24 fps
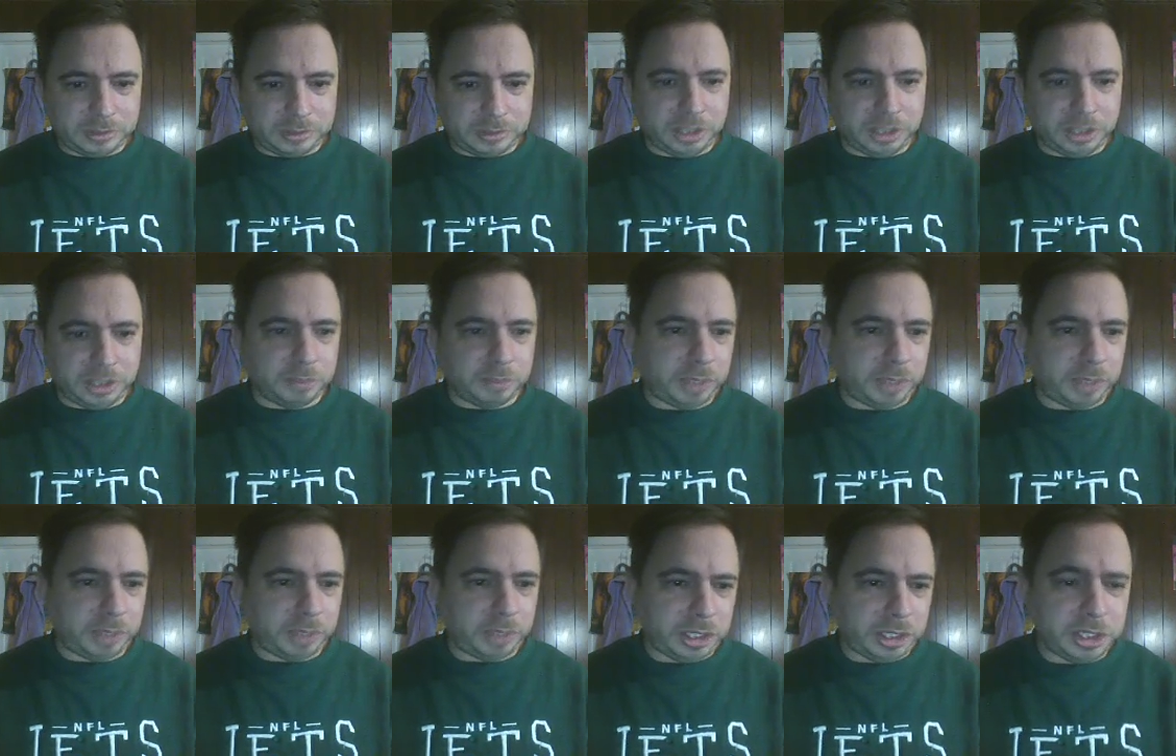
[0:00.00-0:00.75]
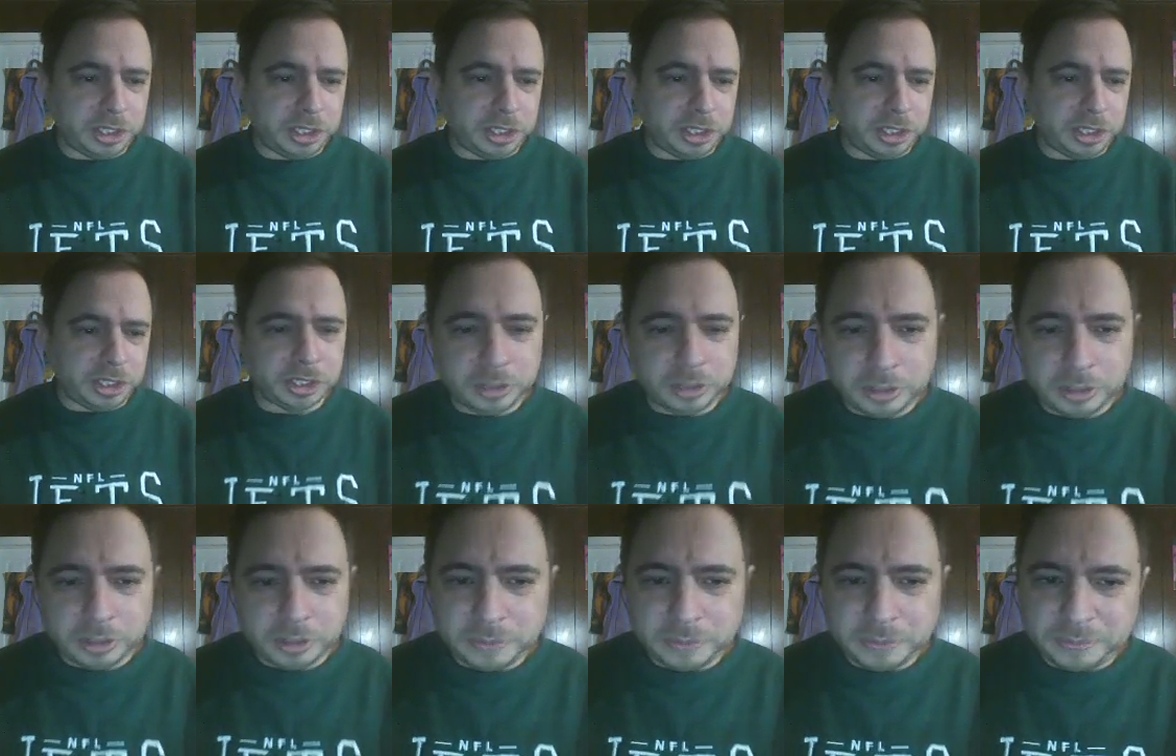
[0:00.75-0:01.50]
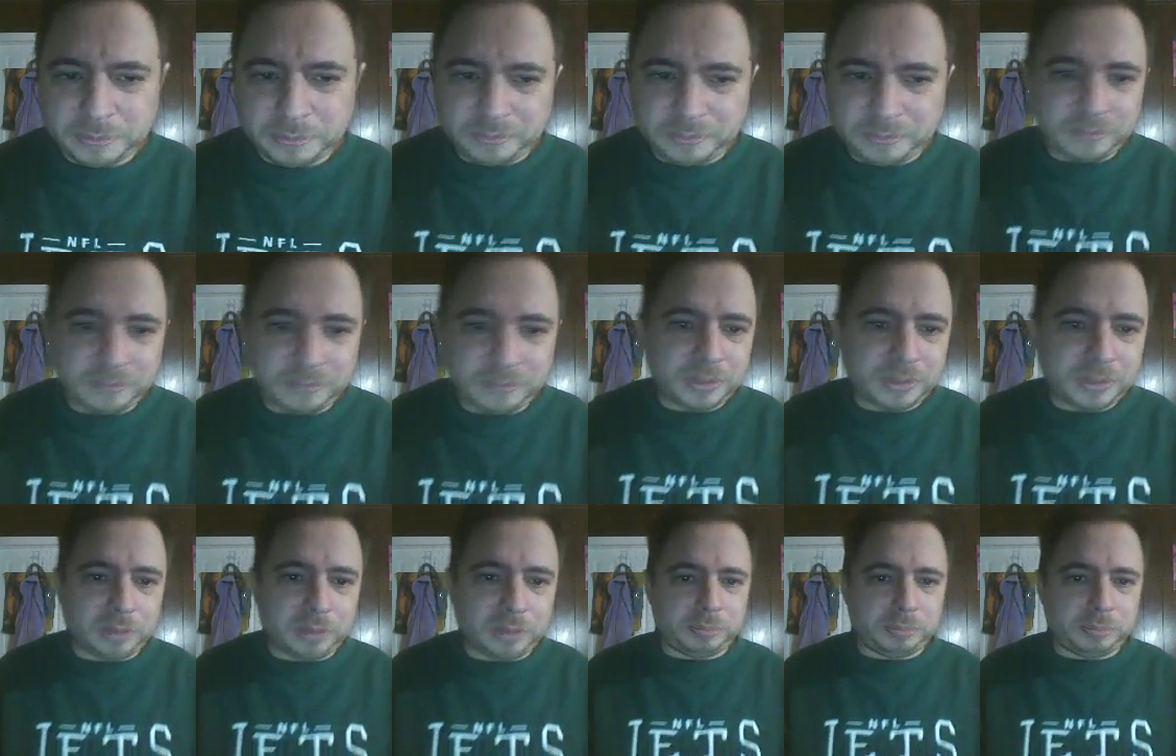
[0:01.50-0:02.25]
Ethan Page,
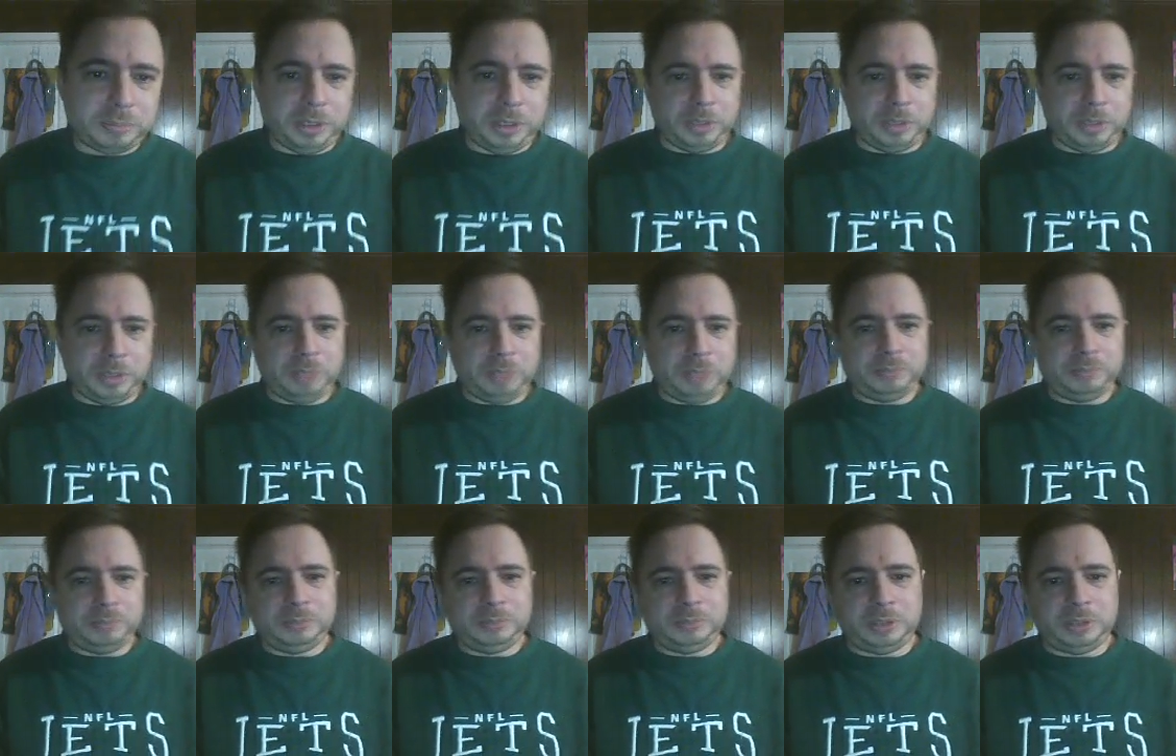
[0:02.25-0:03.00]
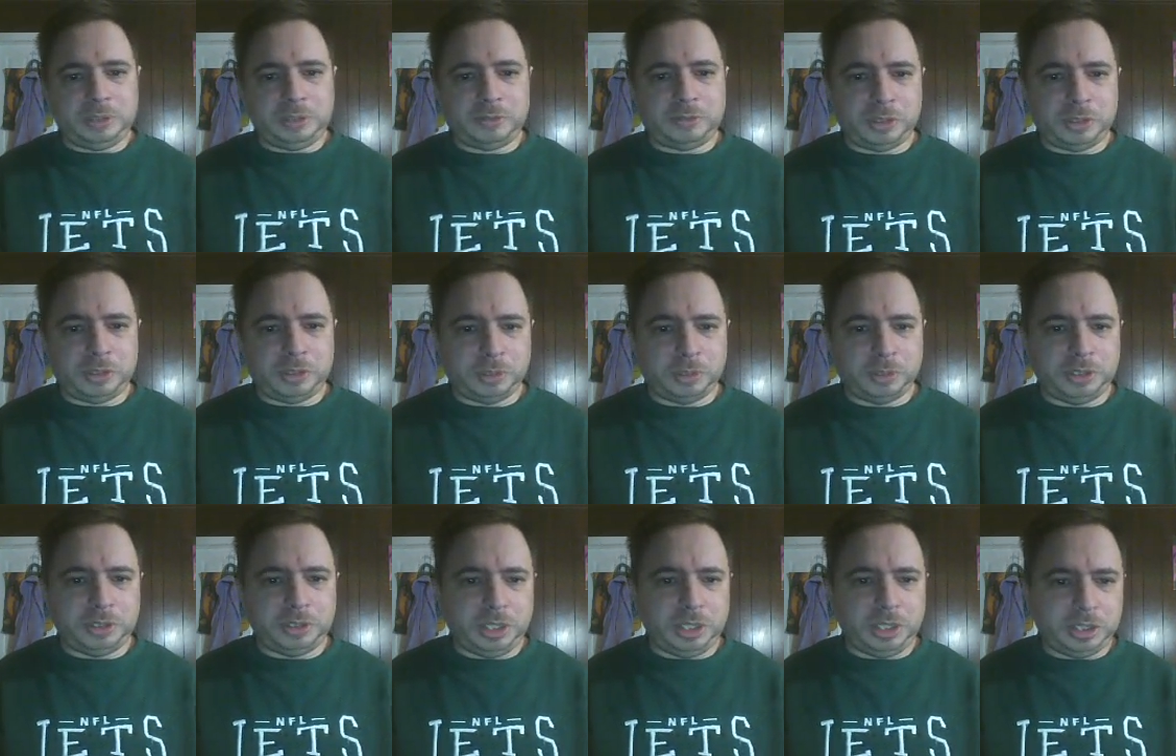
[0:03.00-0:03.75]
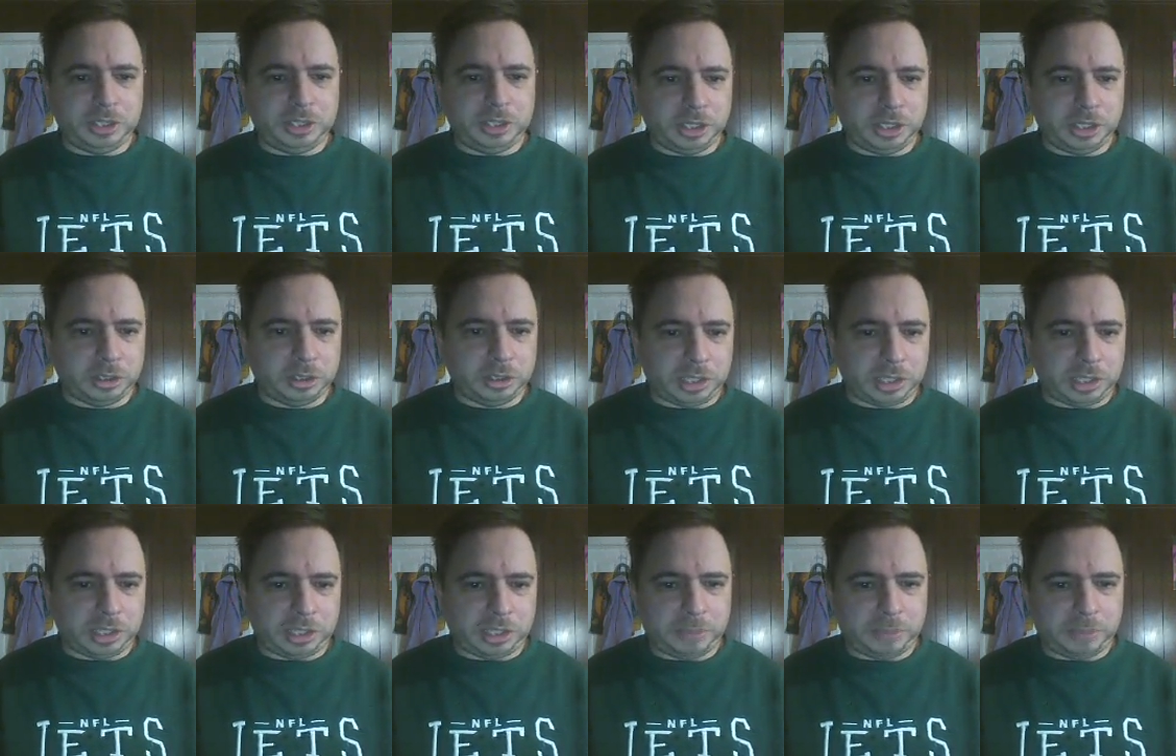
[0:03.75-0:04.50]
beat him up. You know, falls with a DDT. Looked
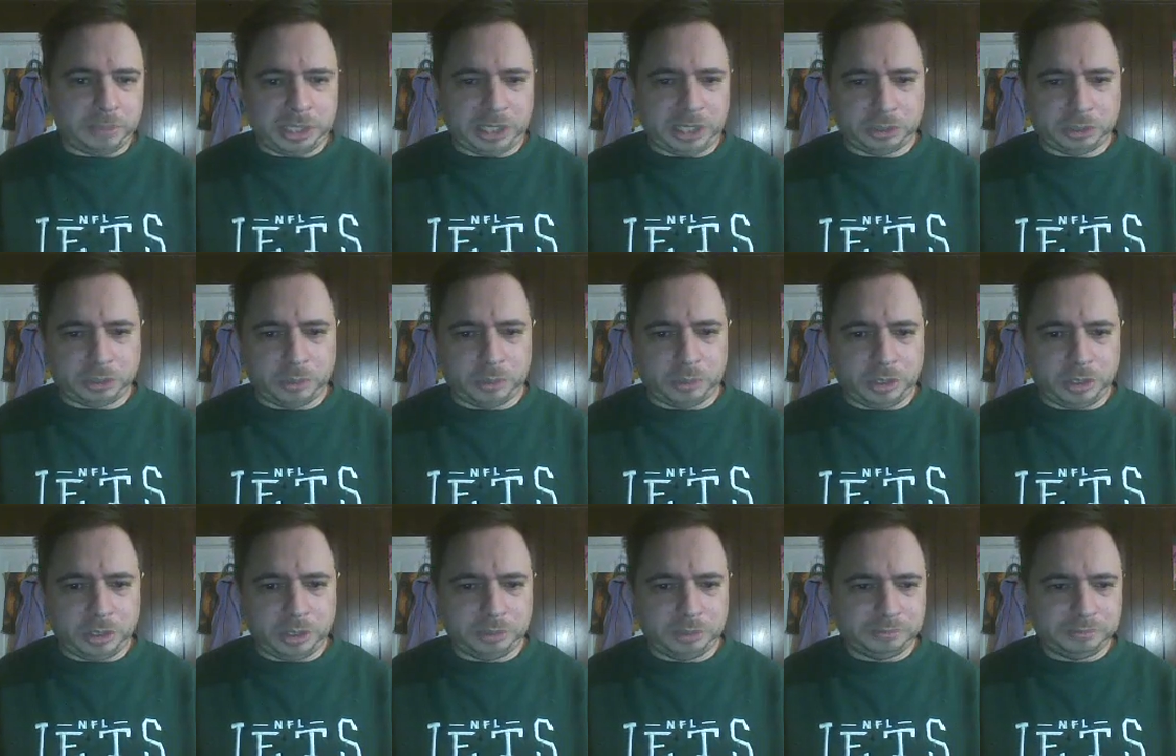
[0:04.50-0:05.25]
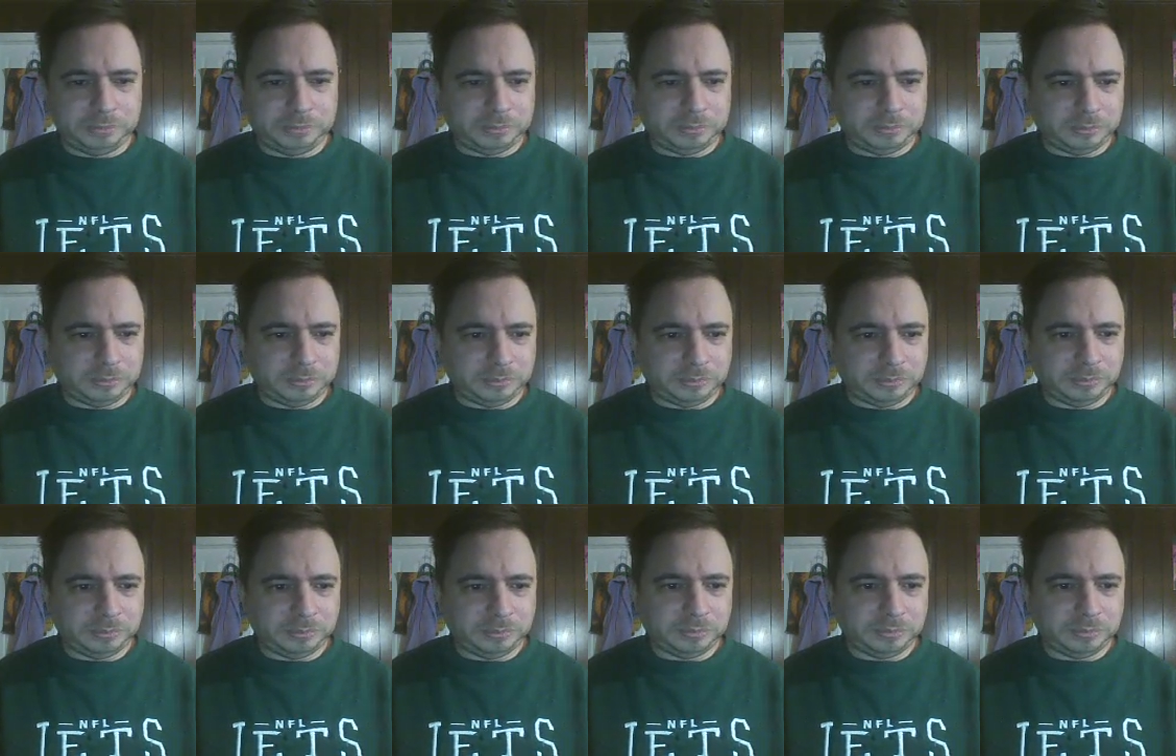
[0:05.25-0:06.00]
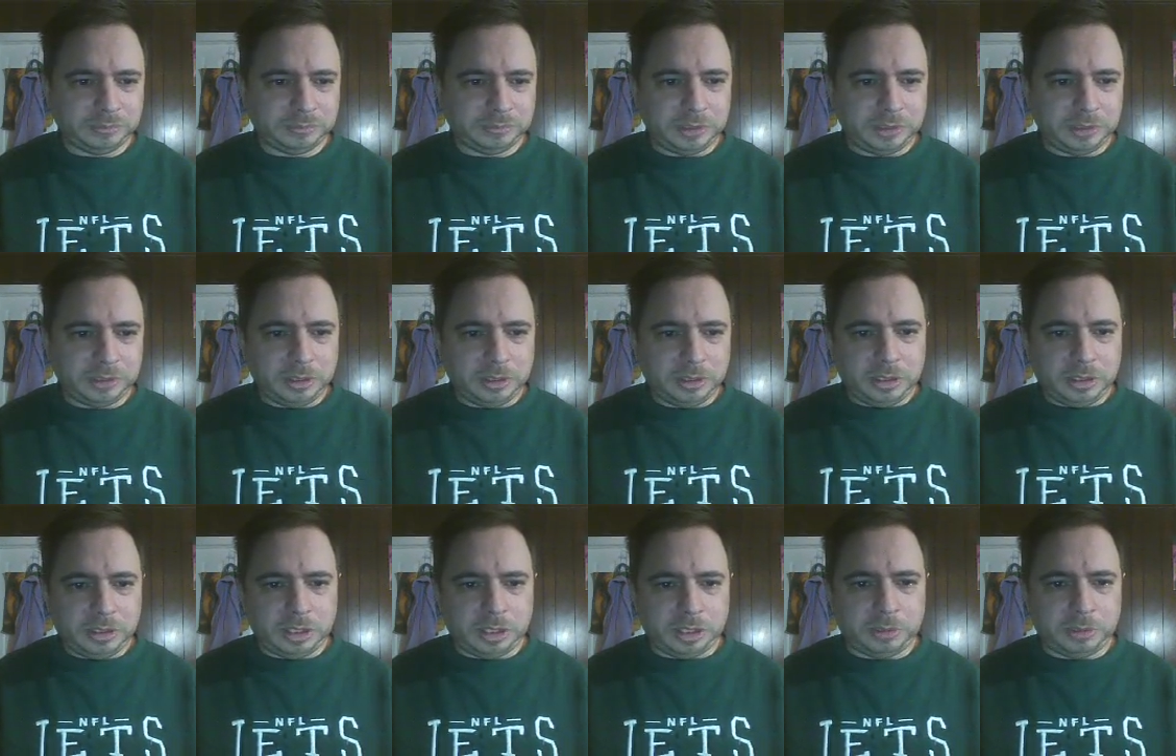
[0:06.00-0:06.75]
like he had a match won.
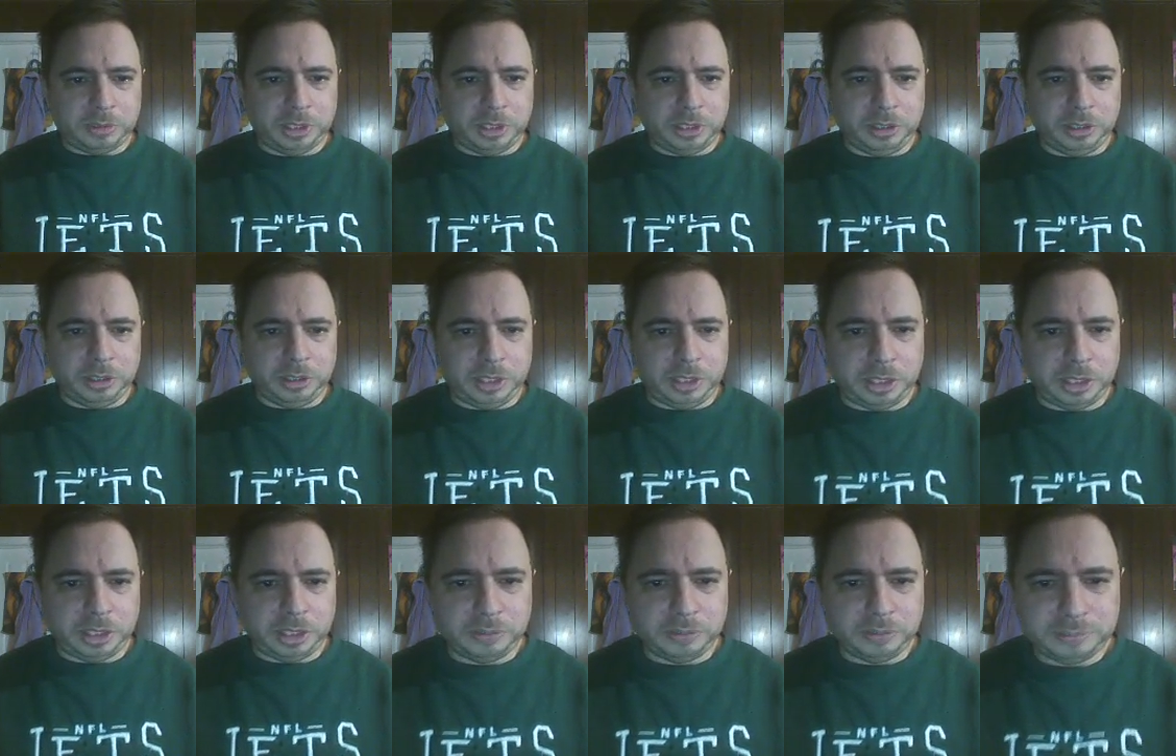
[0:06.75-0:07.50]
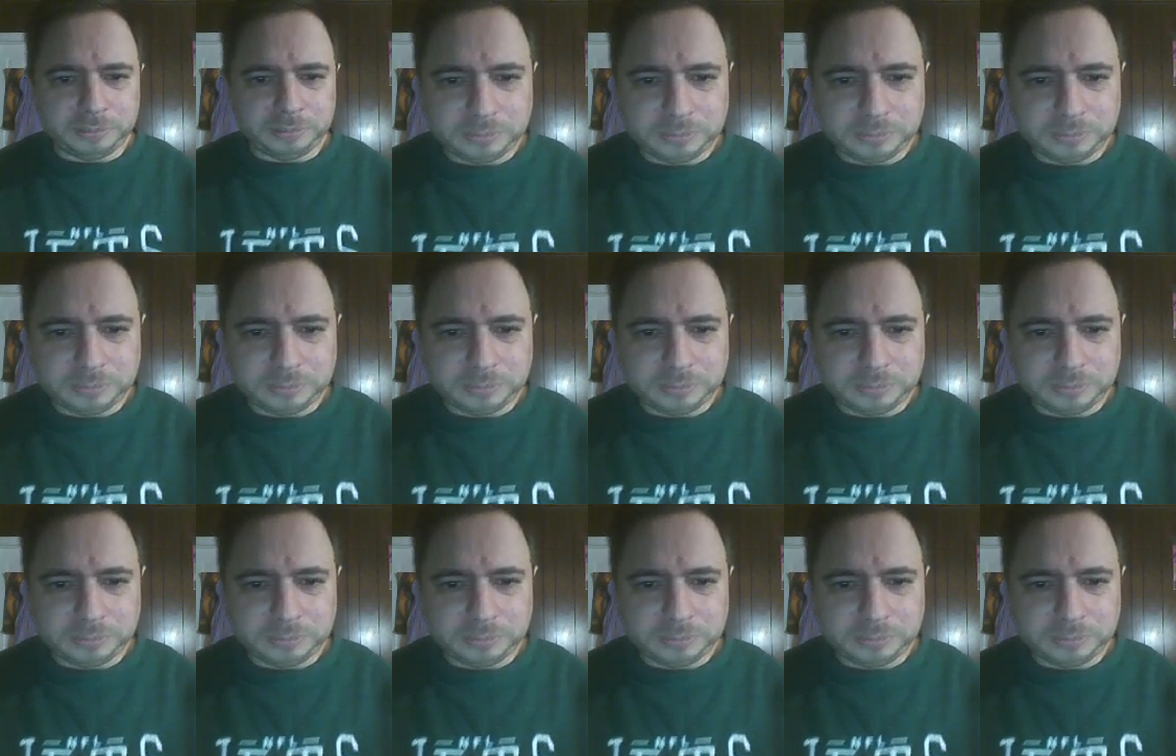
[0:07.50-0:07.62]
We're getting to the end,